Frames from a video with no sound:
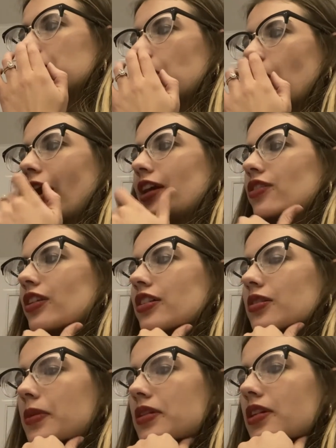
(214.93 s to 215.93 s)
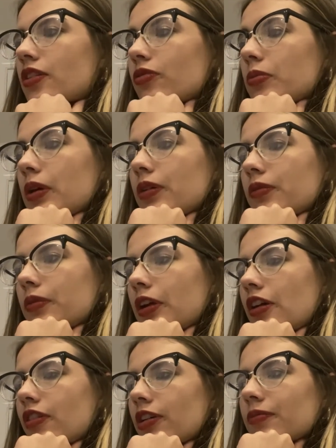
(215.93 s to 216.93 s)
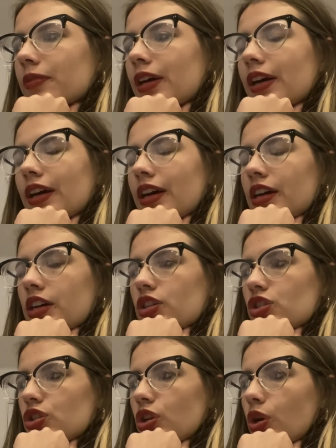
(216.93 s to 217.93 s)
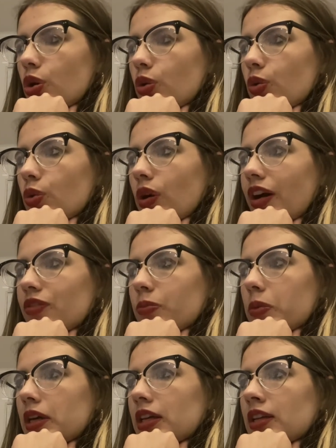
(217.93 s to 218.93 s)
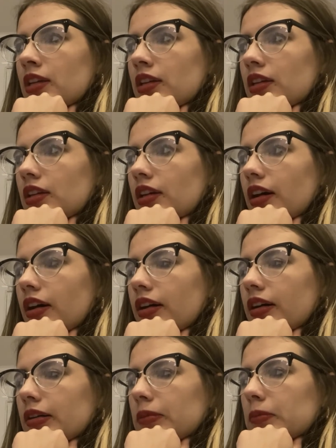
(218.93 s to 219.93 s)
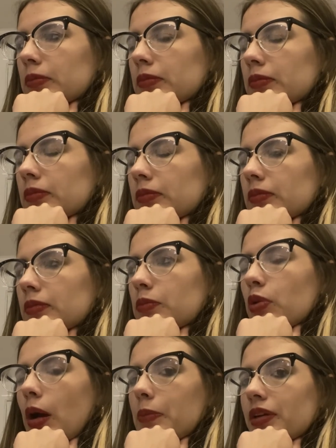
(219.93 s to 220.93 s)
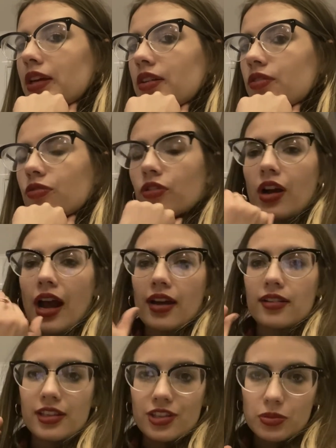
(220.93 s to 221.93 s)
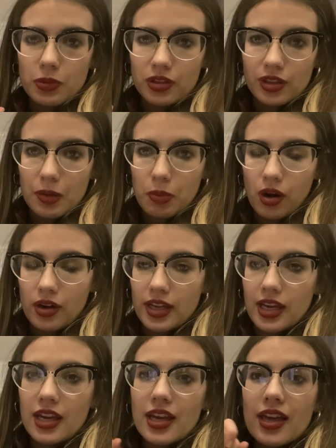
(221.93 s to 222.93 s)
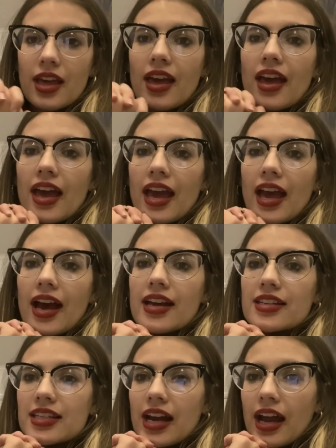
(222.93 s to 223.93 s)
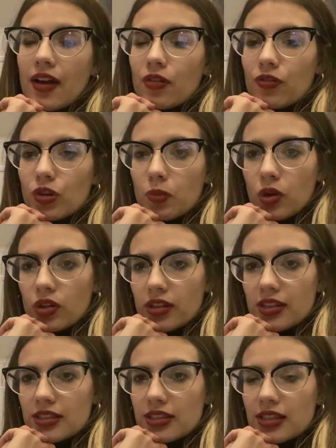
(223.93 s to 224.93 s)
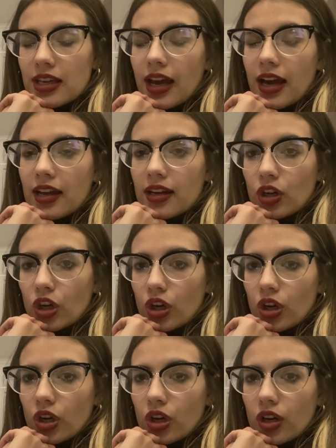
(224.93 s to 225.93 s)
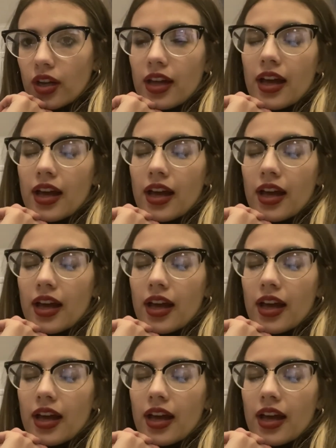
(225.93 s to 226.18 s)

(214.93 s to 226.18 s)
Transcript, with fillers: why I do that to myself, but whatever. So I've been um, prepping for Adeline's birthday party and I have a few more things to get her.